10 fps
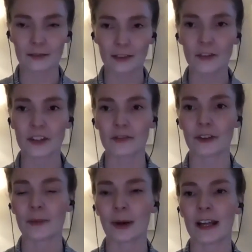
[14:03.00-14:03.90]
the vision for
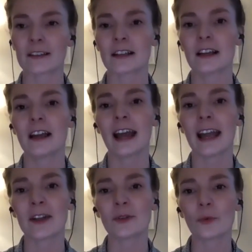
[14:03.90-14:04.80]
the brand.
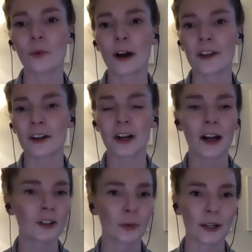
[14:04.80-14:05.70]
And whether or
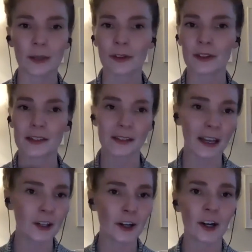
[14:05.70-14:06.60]
not you're working with a
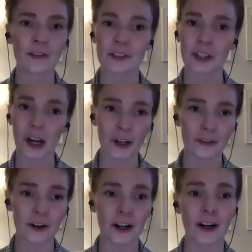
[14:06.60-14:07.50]
designer, a
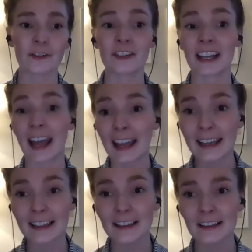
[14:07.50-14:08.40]
photographer, a VA,